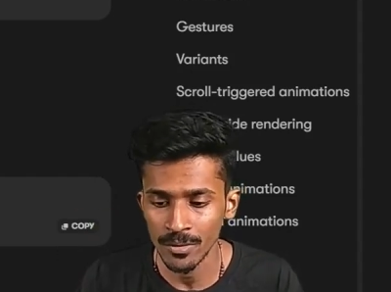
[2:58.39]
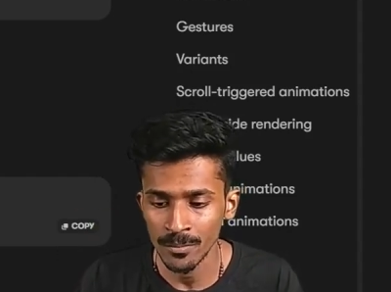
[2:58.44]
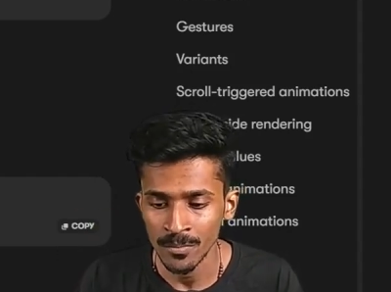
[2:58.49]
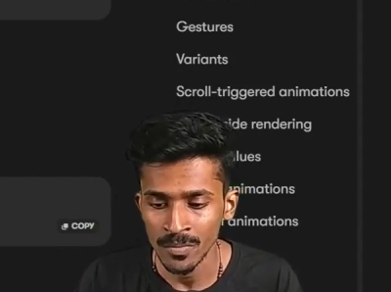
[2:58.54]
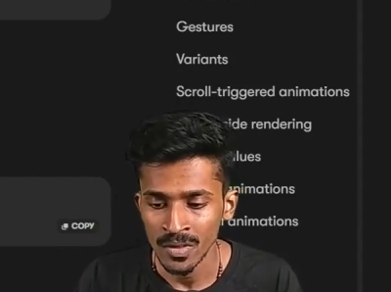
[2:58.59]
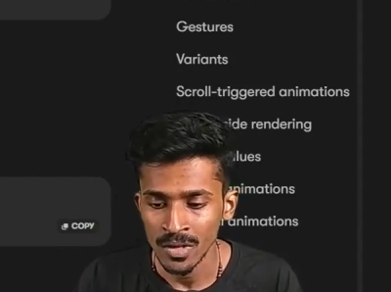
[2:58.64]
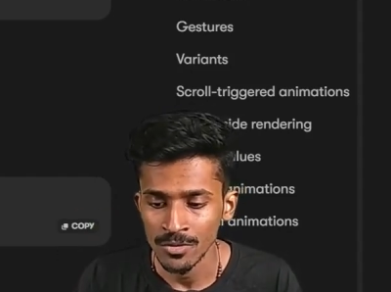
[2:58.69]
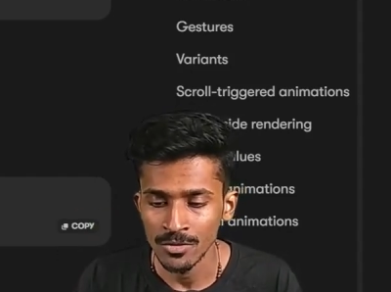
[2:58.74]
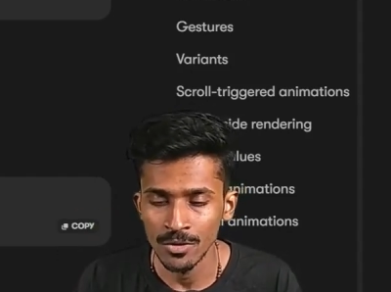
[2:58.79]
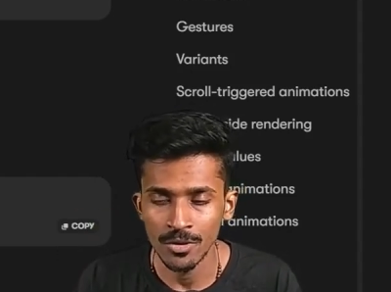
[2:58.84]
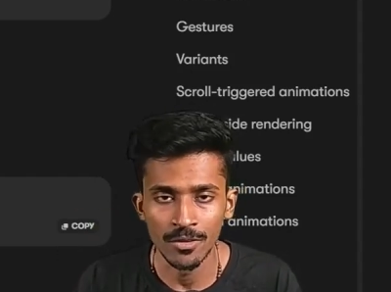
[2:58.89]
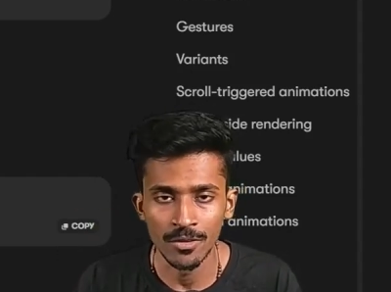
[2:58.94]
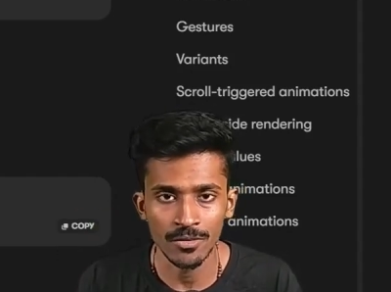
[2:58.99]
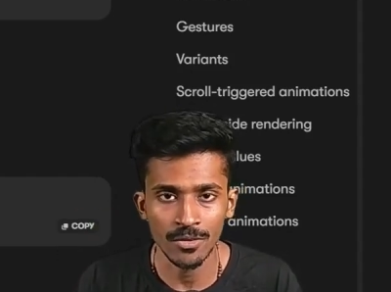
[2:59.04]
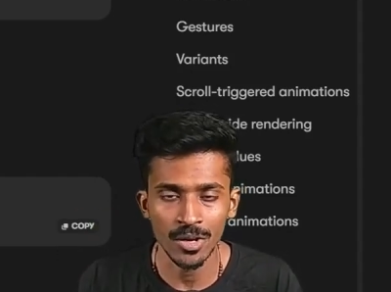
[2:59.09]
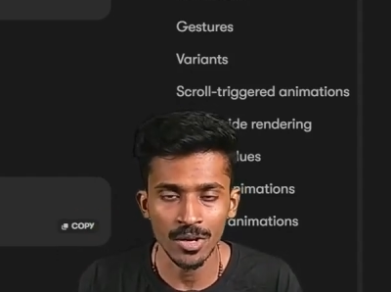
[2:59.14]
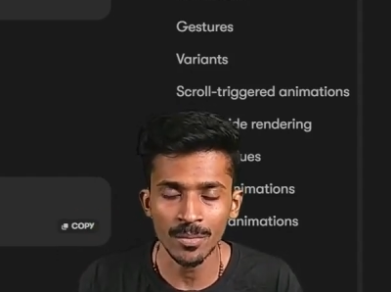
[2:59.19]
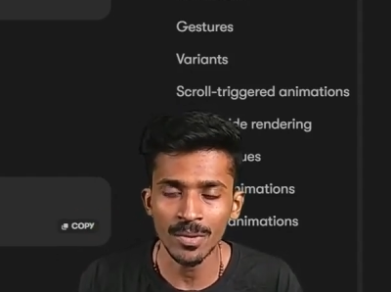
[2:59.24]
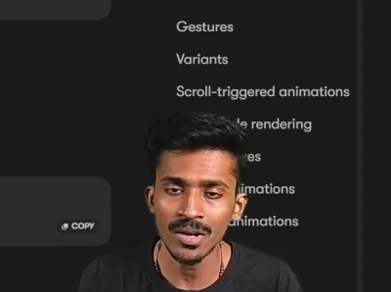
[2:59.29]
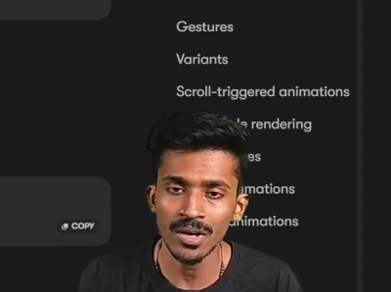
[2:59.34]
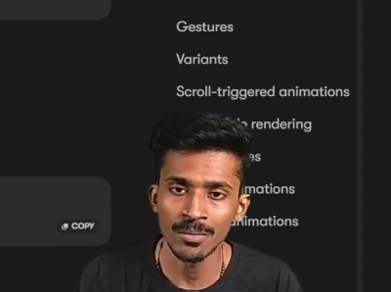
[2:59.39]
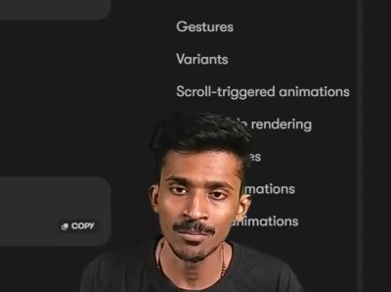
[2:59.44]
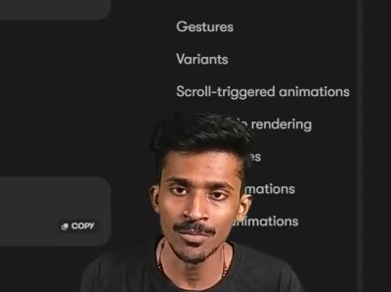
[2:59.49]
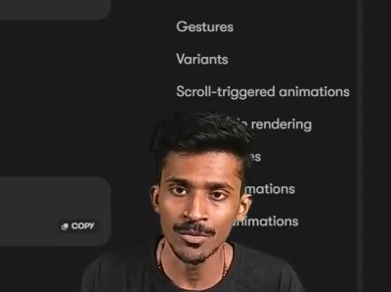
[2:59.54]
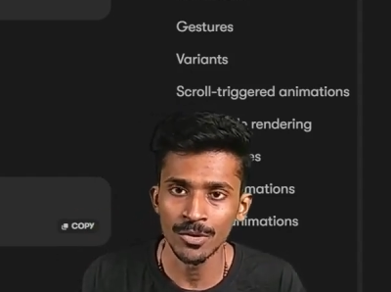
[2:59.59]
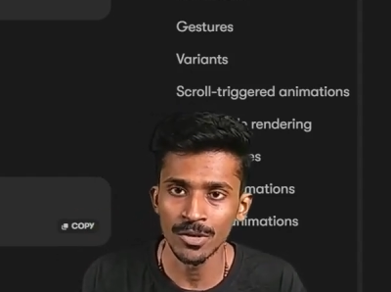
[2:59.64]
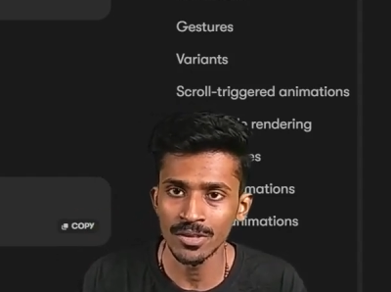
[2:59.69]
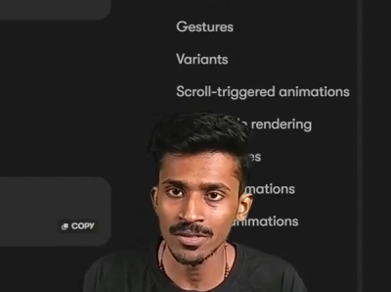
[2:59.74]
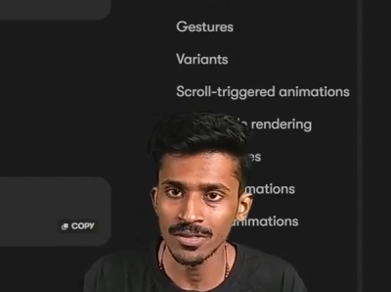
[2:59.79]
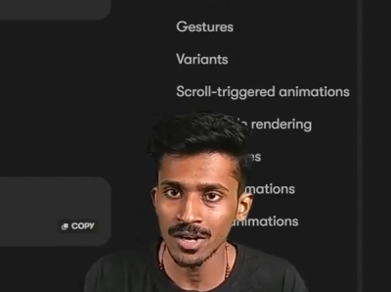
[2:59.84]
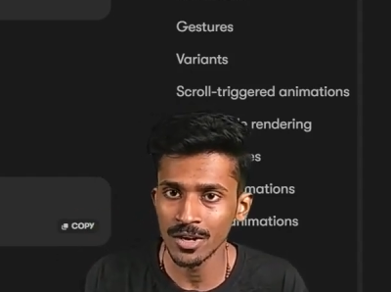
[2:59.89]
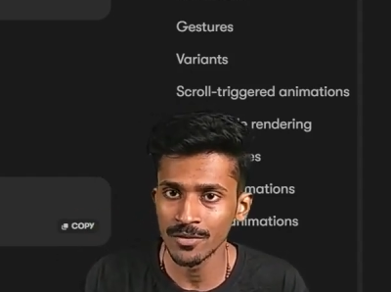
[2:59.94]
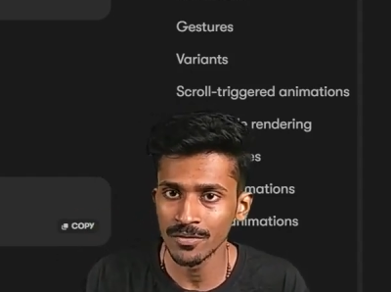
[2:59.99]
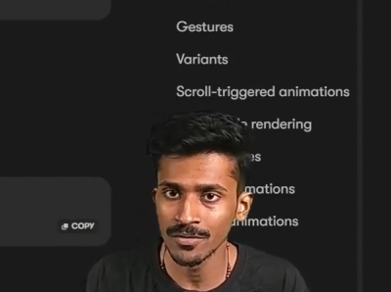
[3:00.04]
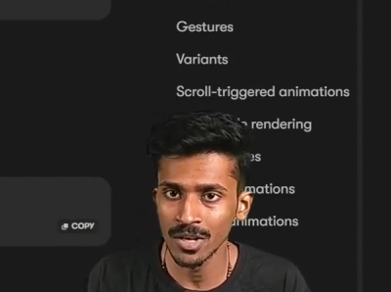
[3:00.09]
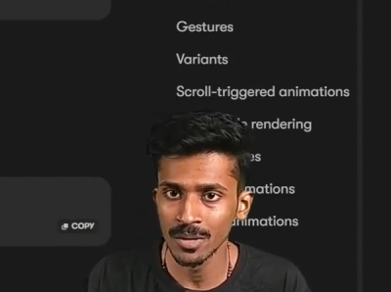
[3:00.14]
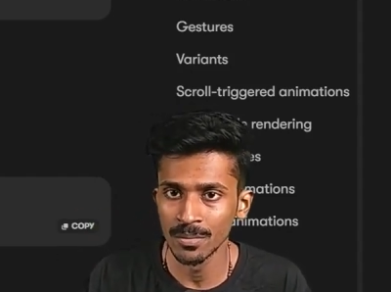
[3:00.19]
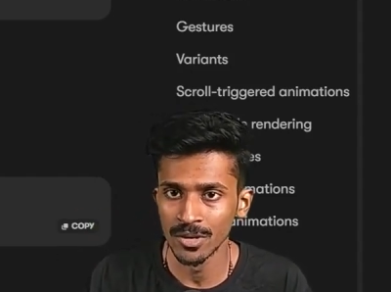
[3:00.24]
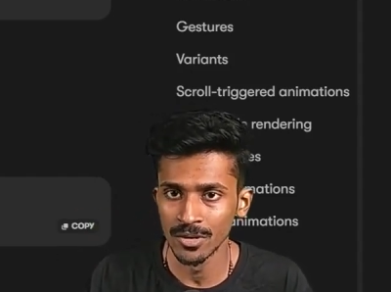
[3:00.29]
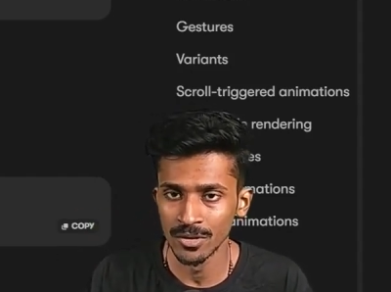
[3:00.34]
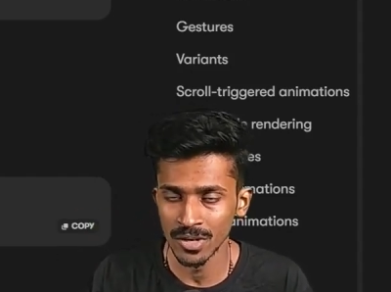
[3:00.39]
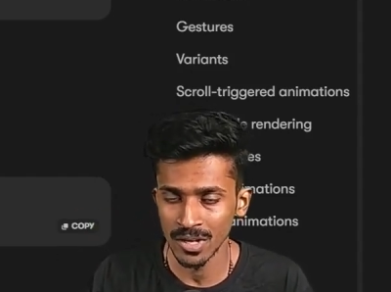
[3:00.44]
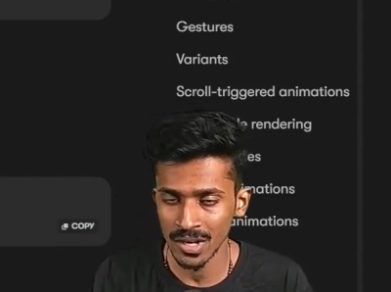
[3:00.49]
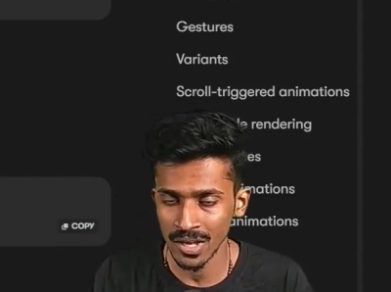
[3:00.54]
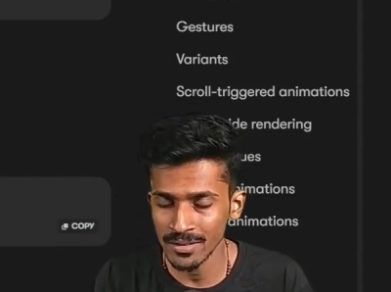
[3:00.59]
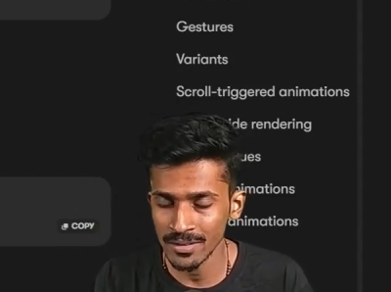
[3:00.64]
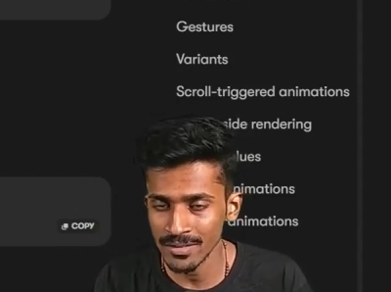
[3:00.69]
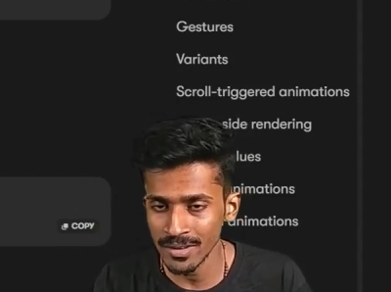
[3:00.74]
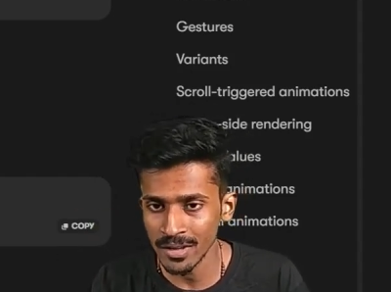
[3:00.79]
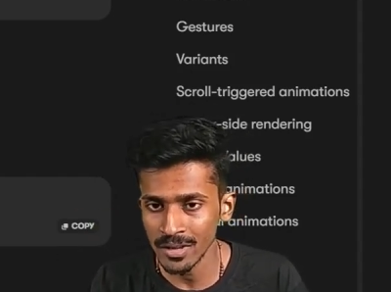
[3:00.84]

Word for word: So this is going to be a component that we'll be utilizing.